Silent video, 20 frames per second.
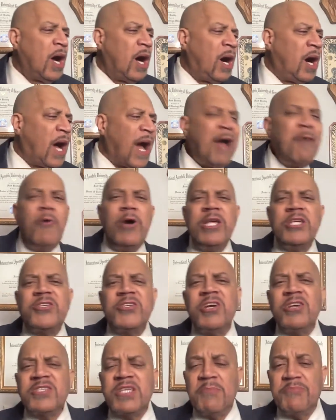uh, I want to
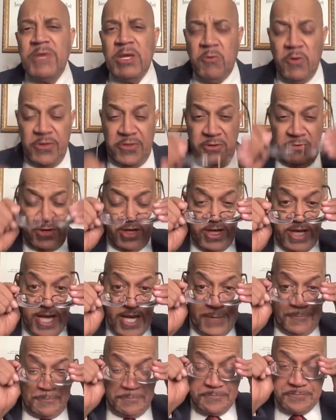share something with you
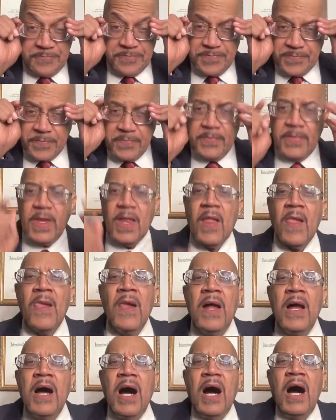today.
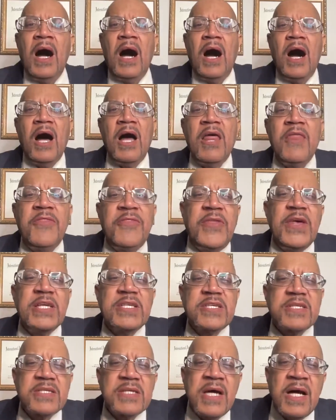Uh,
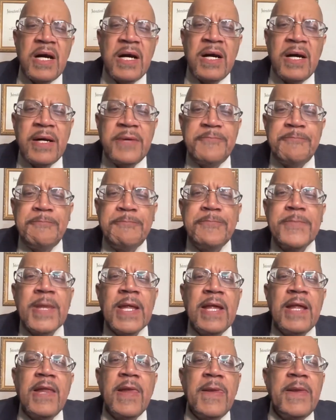this, uh,
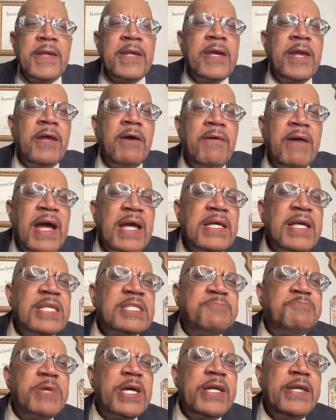you know, ha
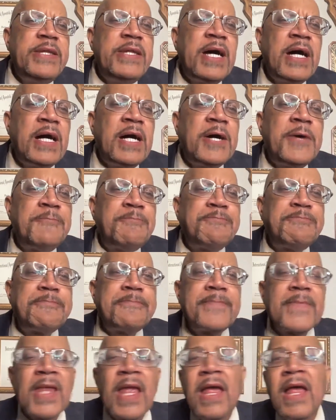has been, uh,
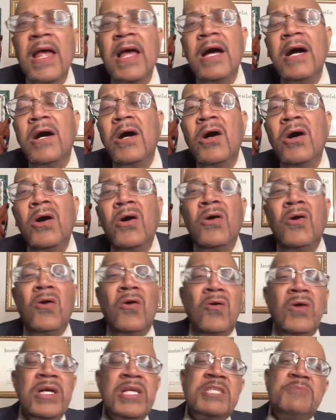
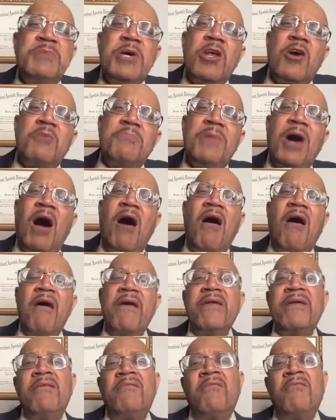oh, it's been on my
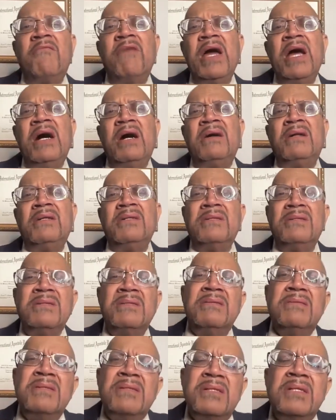heart.
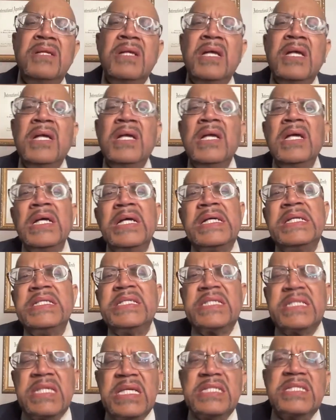Well,
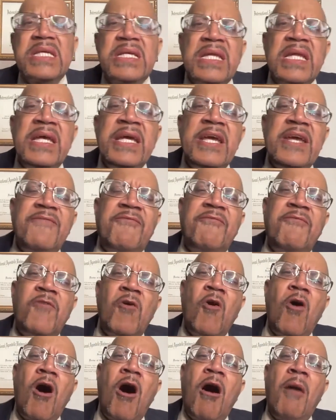consistently
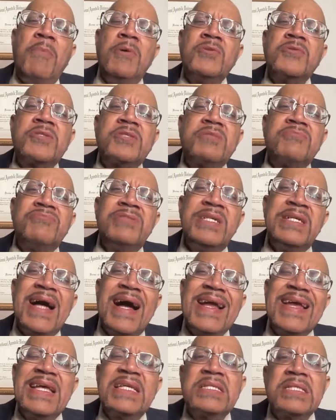for almost, well,
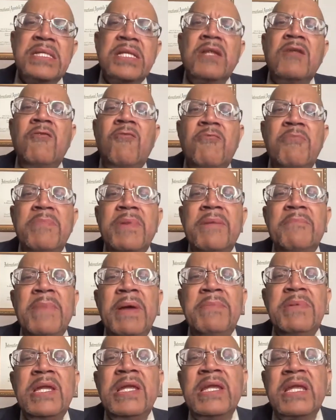I guess a little over,
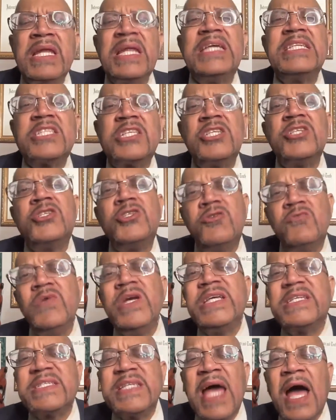maybe a little less than two
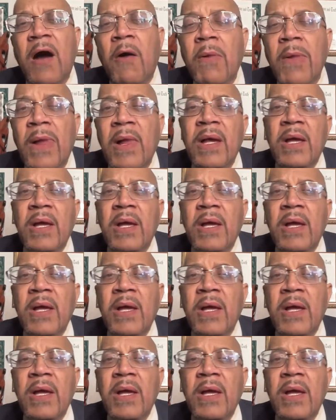weeks now.